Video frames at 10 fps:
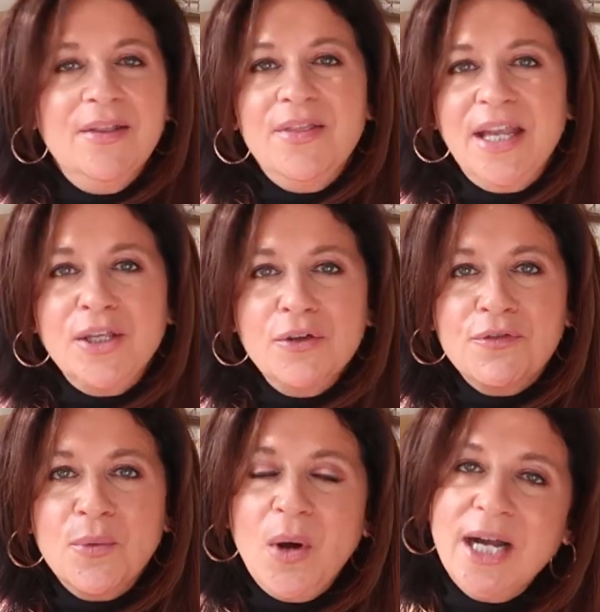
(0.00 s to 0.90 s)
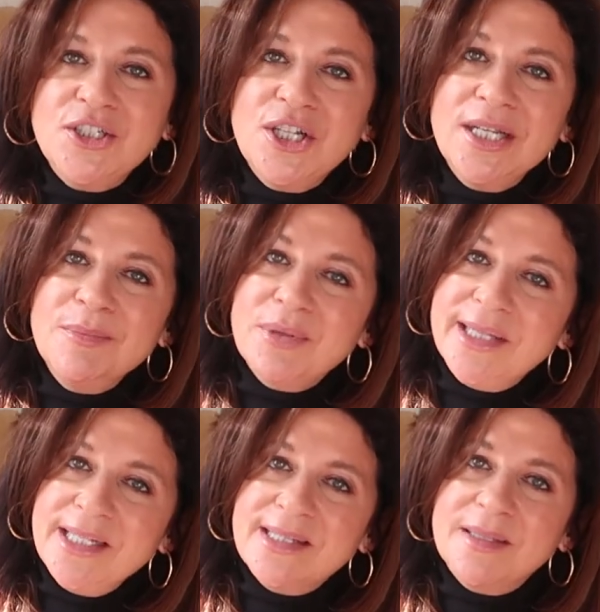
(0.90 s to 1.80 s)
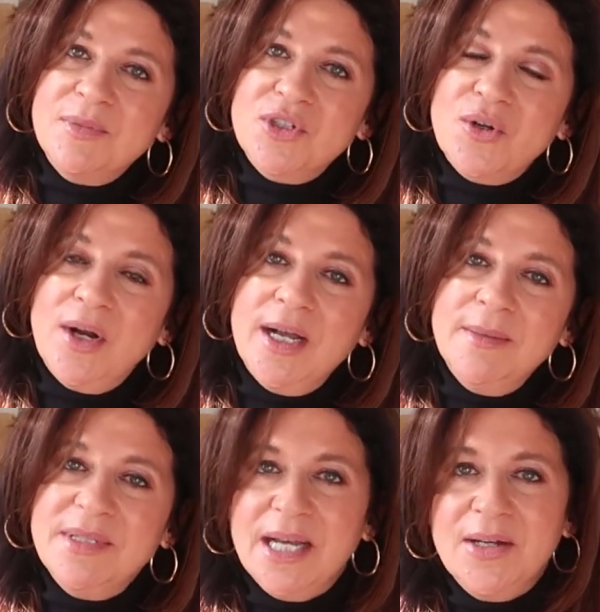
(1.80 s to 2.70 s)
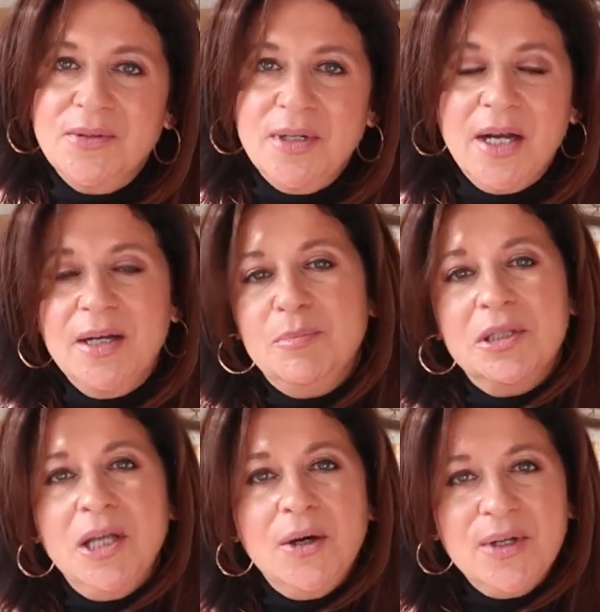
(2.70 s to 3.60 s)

Thank you for watching. Please subscribe down below.